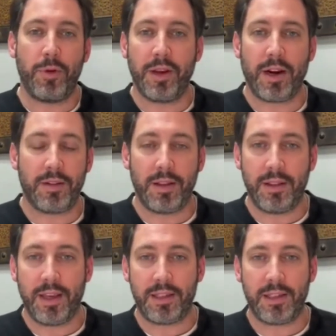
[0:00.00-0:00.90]

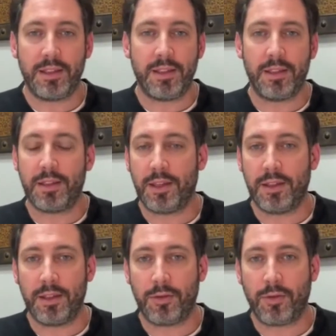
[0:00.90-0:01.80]
regarding the existence
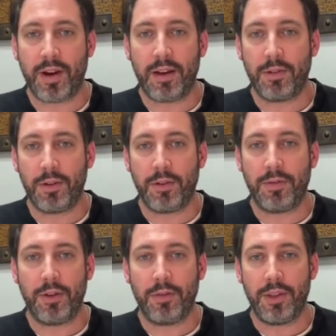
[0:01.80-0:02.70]
and the
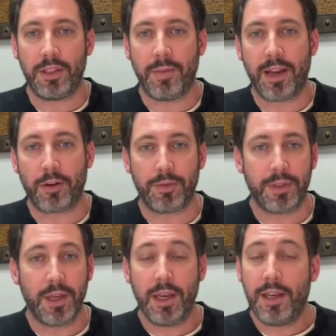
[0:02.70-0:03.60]
survival of these
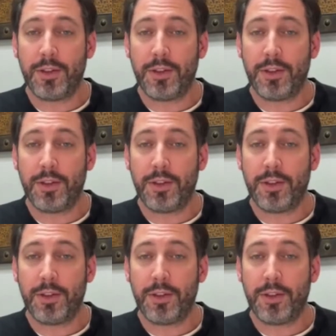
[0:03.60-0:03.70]
microbes.